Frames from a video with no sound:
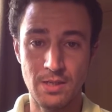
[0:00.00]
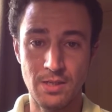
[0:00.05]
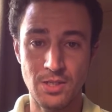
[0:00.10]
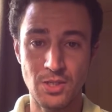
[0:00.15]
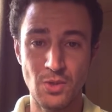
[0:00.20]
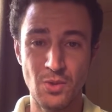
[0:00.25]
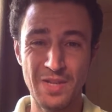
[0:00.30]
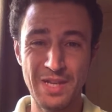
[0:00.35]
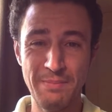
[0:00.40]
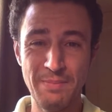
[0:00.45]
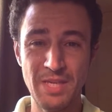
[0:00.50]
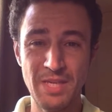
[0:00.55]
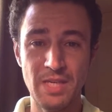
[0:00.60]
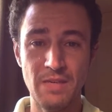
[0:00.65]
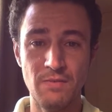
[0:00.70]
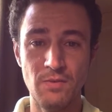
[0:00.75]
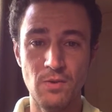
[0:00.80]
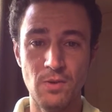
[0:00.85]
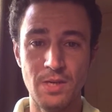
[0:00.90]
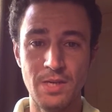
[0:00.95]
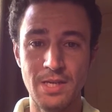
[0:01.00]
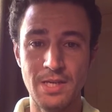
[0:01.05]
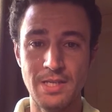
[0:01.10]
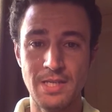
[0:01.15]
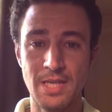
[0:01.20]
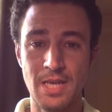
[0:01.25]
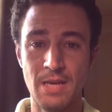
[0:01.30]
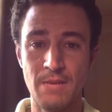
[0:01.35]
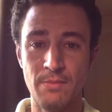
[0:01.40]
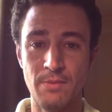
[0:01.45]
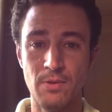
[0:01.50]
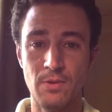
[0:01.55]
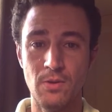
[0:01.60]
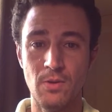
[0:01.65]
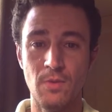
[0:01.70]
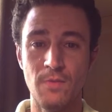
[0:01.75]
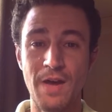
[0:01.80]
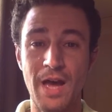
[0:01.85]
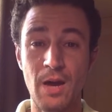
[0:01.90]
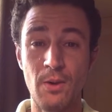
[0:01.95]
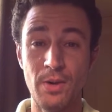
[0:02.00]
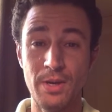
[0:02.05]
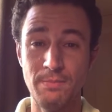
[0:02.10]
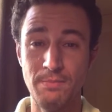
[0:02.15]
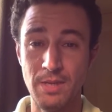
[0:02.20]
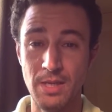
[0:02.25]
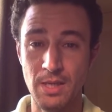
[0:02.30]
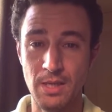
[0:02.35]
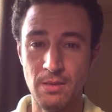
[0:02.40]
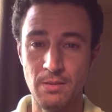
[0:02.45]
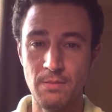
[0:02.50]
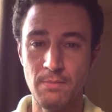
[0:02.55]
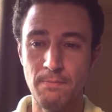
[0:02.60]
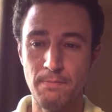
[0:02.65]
so let me give you an example of how I mean